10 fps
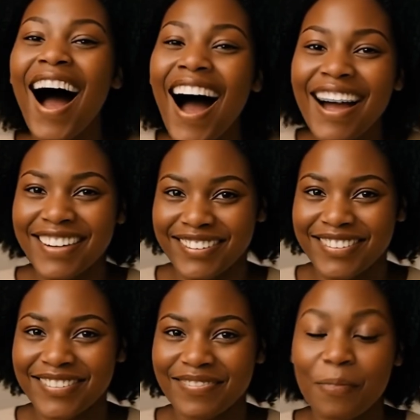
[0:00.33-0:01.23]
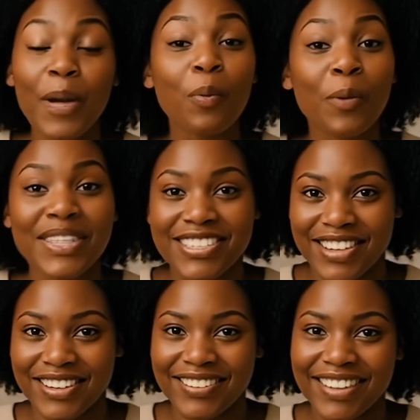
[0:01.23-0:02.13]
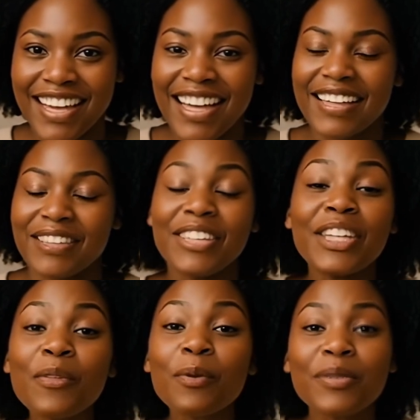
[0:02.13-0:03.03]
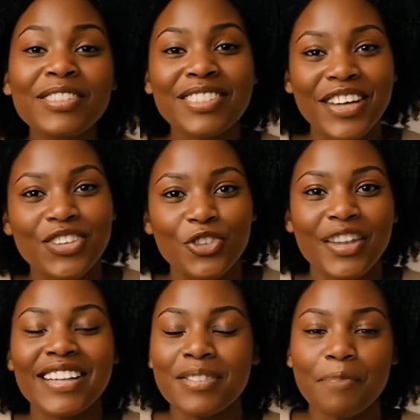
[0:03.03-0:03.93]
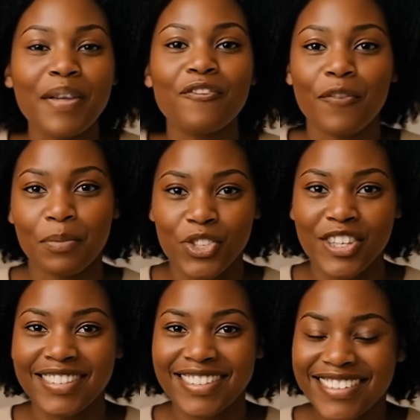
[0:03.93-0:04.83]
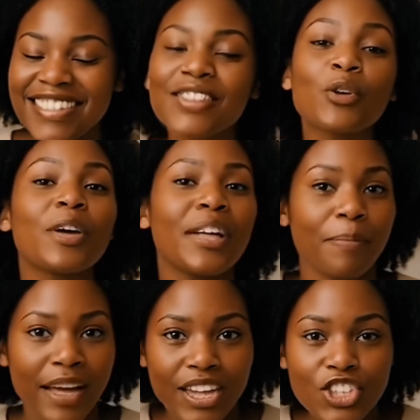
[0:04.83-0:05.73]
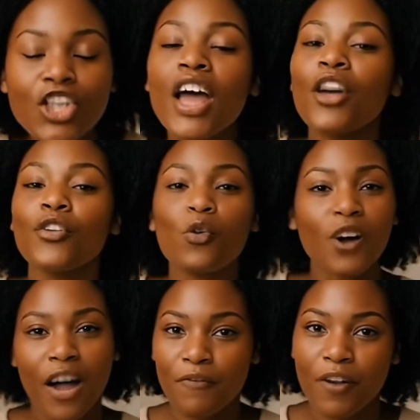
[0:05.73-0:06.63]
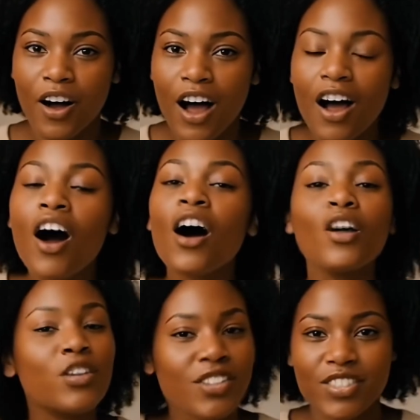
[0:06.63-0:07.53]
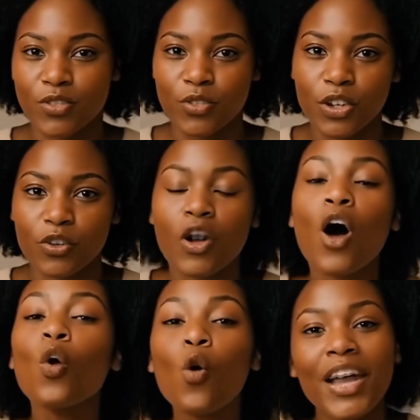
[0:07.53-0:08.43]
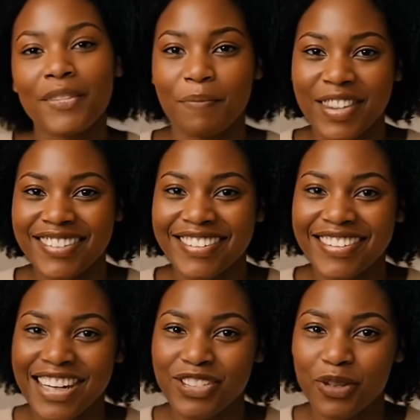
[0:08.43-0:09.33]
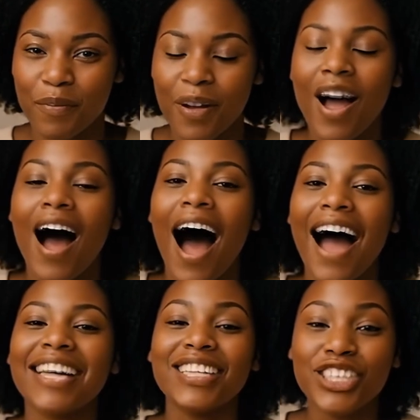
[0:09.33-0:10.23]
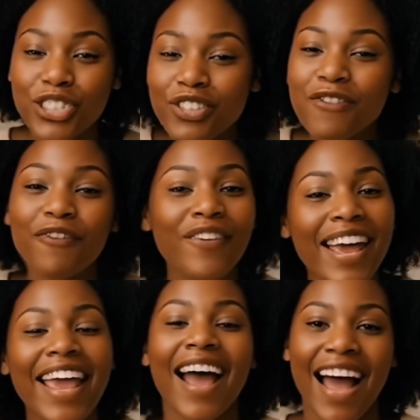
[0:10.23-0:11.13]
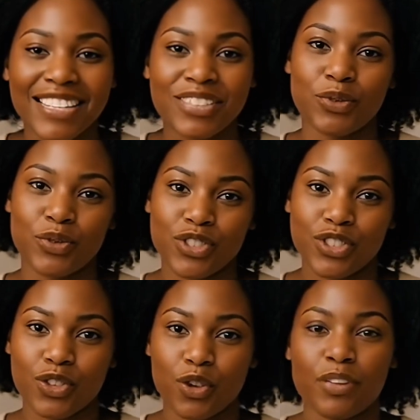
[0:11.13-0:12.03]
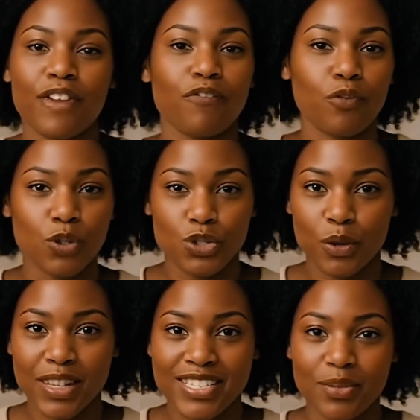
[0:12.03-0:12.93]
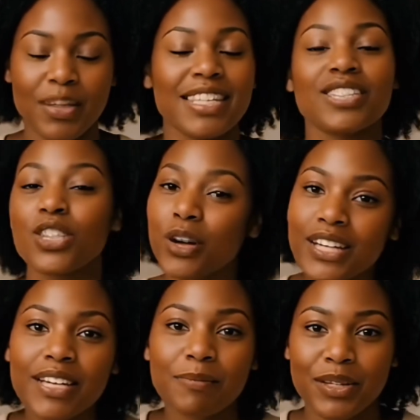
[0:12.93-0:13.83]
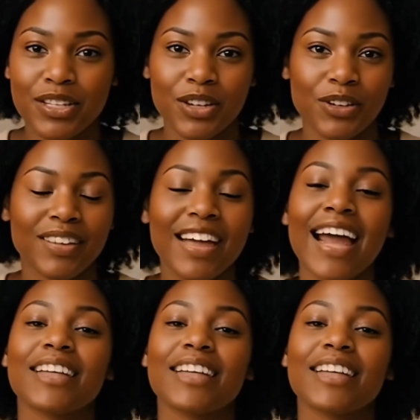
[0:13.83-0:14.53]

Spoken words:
Hi, quick question. Did you know this video is made from just a single image? No camera, no studio, no expensive setup. I use free AI tools to turn a photo into a talking video like